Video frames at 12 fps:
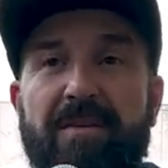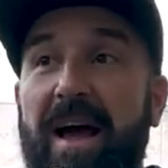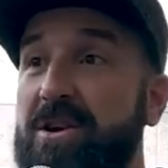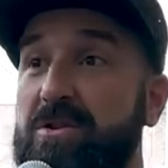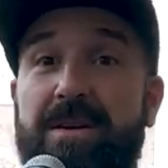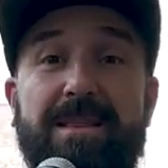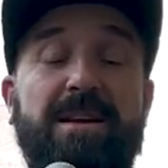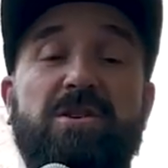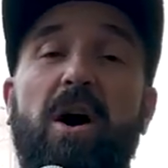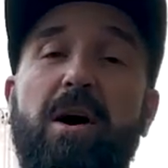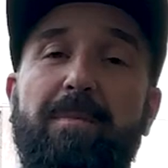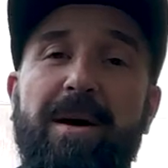Actually, they
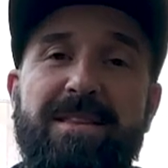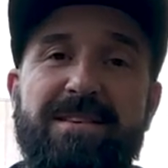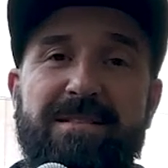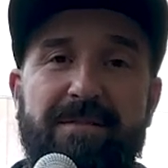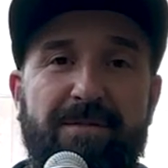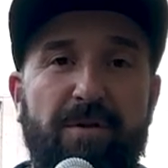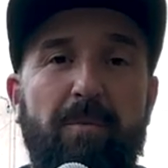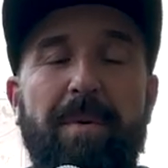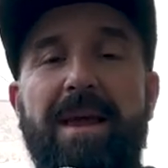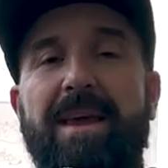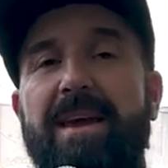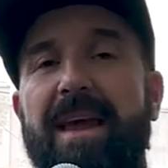talk about this in
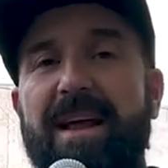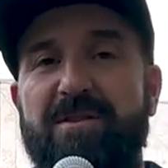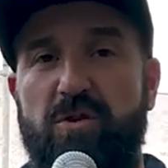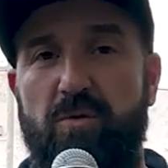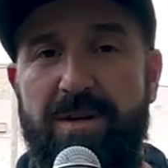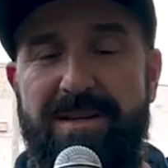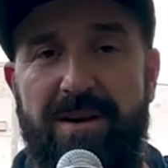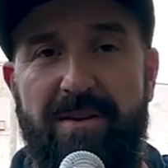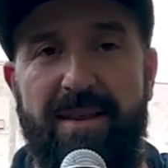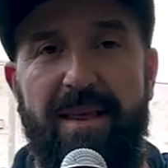filmmaking and storytelling.